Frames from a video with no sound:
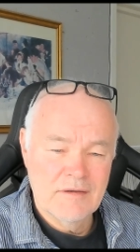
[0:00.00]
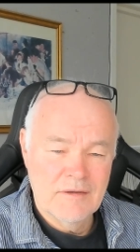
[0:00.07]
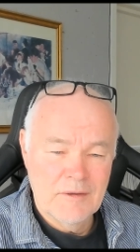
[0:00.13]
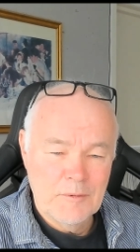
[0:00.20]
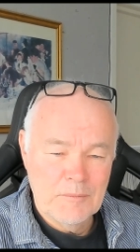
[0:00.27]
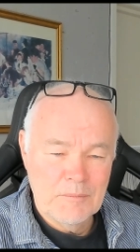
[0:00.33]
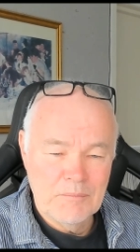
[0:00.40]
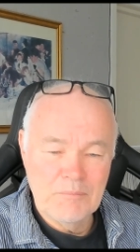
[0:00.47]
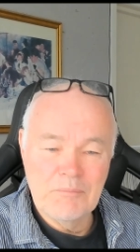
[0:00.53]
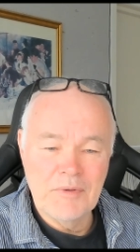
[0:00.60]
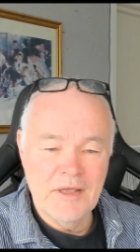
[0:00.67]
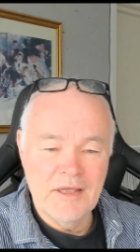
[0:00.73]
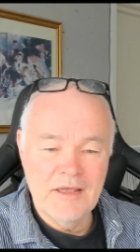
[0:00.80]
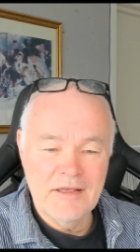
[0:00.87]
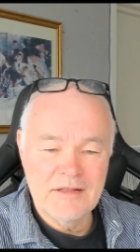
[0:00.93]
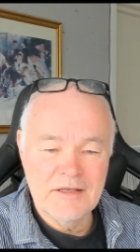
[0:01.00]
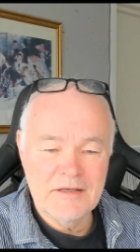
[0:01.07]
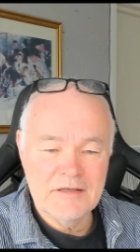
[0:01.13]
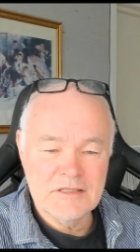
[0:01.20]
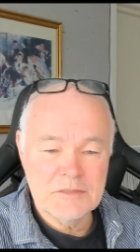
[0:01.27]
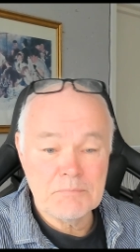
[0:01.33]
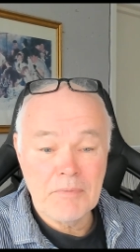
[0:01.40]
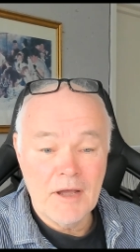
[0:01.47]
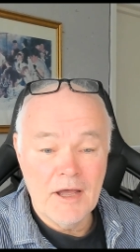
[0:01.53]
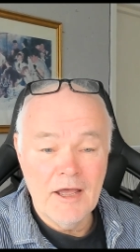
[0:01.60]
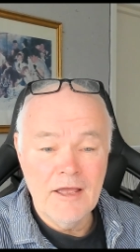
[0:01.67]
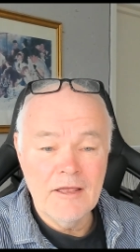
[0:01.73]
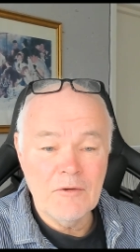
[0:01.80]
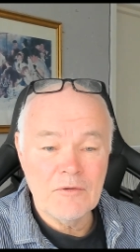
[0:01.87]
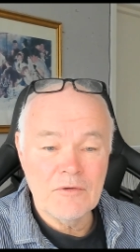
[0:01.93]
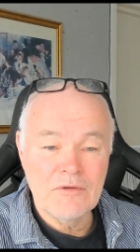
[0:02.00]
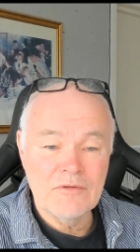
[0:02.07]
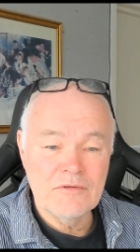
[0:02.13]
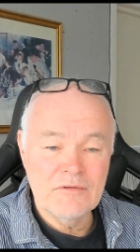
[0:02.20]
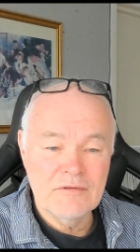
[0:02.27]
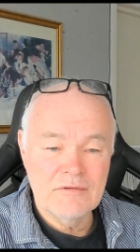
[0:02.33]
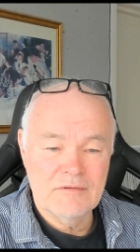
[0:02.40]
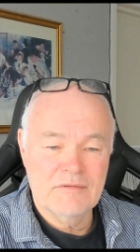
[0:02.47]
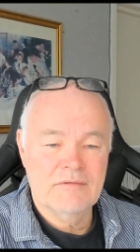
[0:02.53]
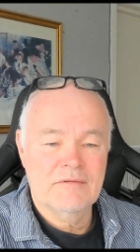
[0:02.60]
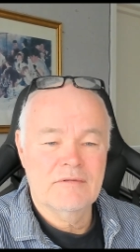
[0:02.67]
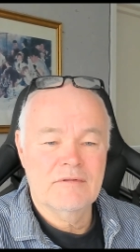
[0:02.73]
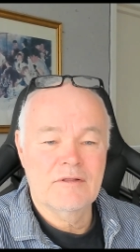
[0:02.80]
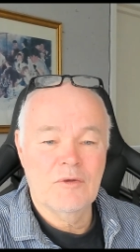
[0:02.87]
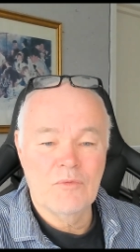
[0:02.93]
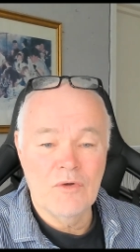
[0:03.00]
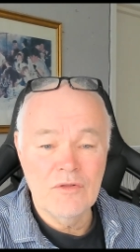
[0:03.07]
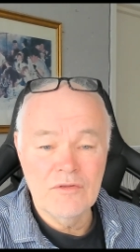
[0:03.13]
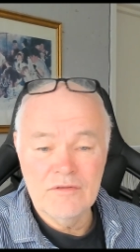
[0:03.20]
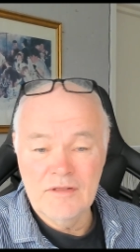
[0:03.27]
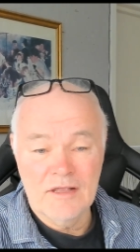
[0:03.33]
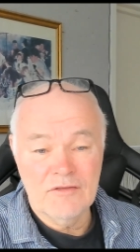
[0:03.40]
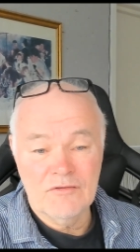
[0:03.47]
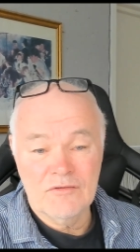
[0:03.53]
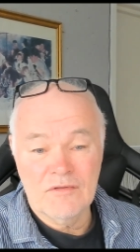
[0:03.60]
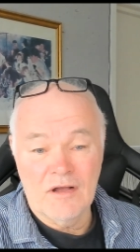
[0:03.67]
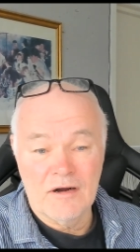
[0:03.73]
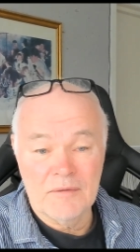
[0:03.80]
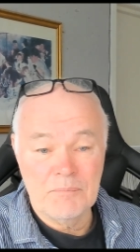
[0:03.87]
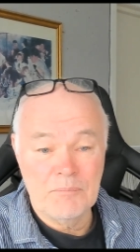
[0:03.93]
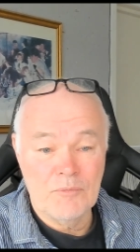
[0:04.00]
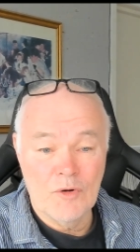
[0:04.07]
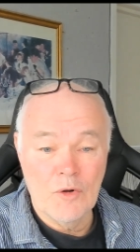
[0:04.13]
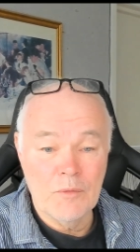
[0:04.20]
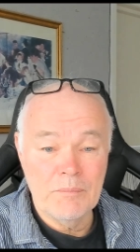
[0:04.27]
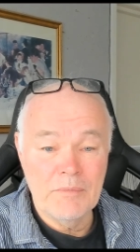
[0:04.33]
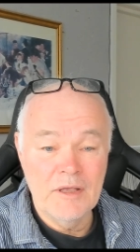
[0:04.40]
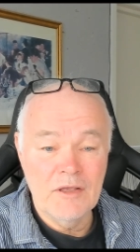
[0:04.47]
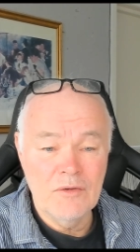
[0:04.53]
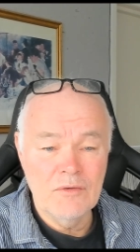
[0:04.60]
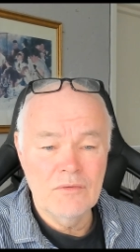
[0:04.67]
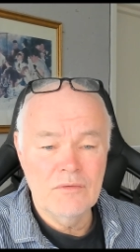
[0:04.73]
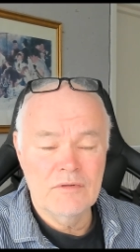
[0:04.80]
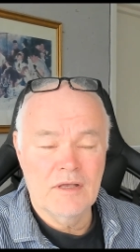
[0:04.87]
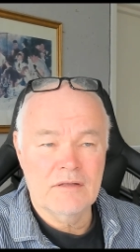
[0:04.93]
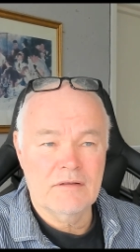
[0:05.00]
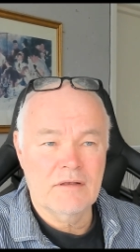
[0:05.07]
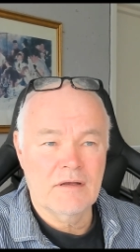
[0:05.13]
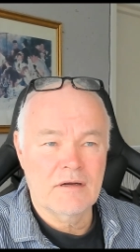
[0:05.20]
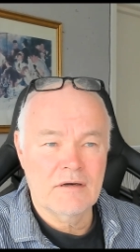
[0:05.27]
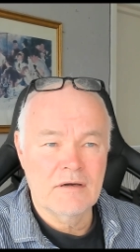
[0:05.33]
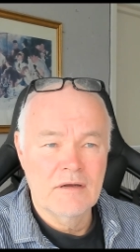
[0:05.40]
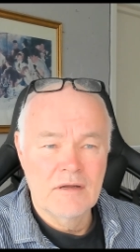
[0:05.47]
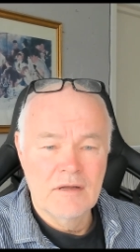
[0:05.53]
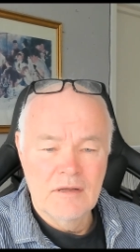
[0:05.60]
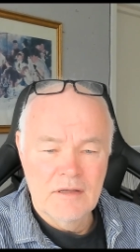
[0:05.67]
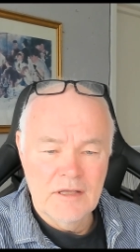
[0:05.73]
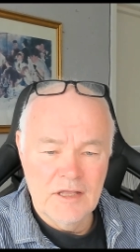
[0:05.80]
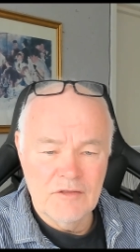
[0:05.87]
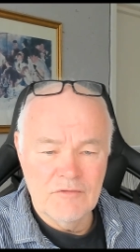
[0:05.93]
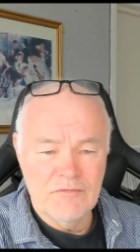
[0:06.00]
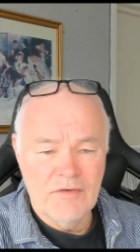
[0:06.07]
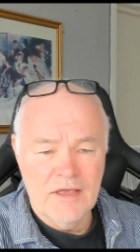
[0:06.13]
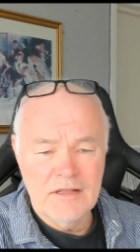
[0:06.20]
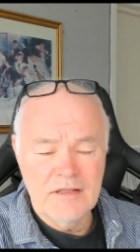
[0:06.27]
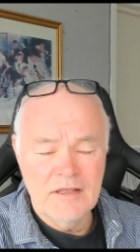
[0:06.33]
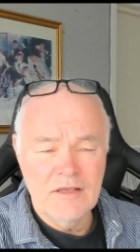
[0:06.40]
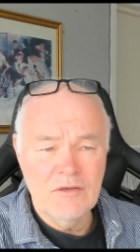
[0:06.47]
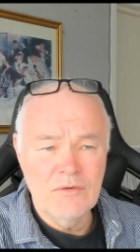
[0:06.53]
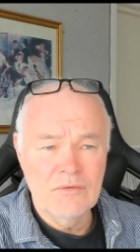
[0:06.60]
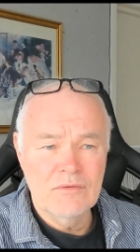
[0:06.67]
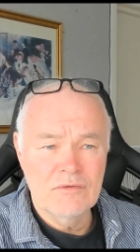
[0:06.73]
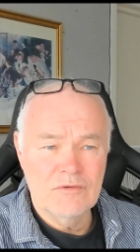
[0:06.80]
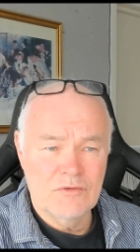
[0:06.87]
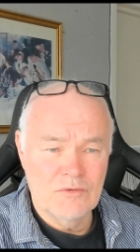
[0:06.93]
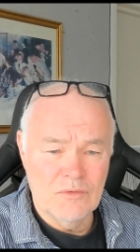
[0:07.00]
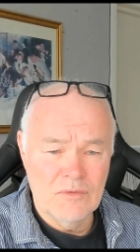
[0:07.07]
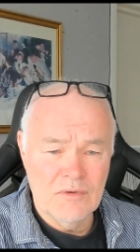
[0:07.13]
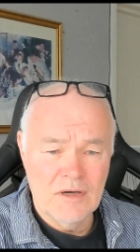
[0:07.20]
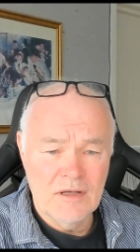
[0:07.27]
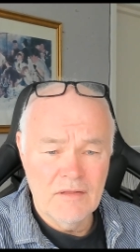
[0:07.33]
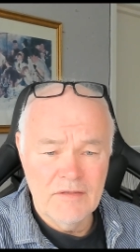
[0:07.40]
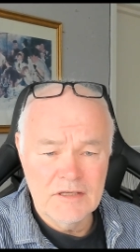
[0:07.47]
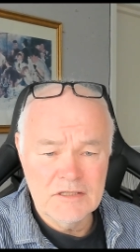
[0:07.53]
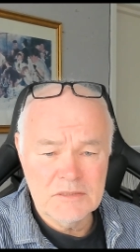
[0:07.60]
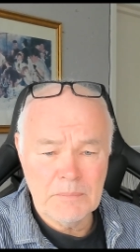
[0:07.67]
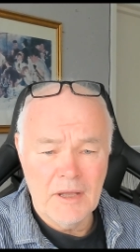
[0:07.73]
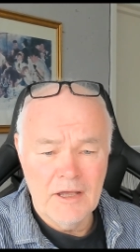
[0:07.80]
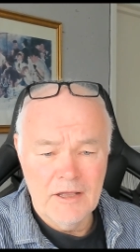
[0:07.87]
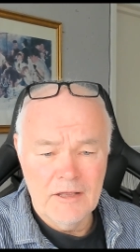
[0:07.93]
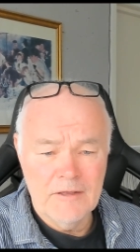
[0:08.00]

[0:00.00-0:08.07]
being the spy on the one that are probing you, that are invading you. You are the spy.